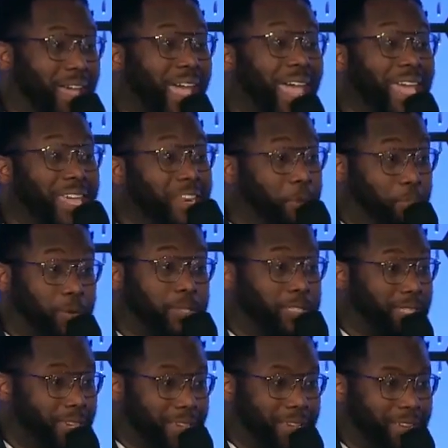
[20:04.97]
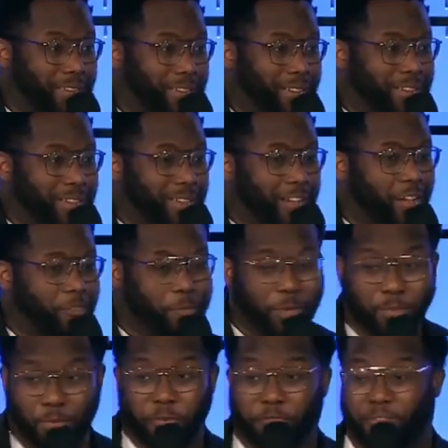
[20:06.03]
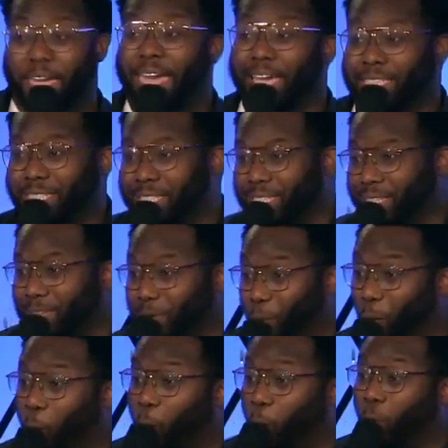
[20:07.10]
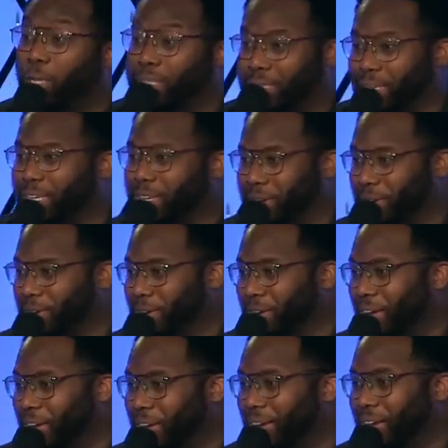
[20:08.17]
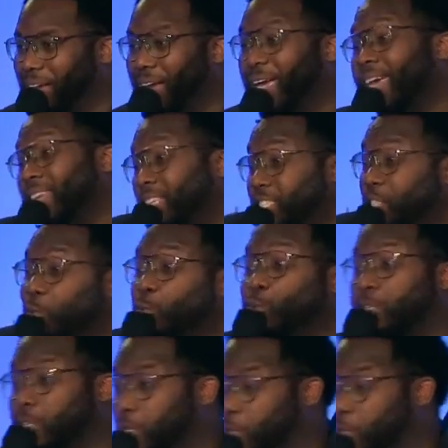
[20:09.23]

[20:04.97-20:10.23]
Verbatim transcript: 80% of people fast once a year, and it's usually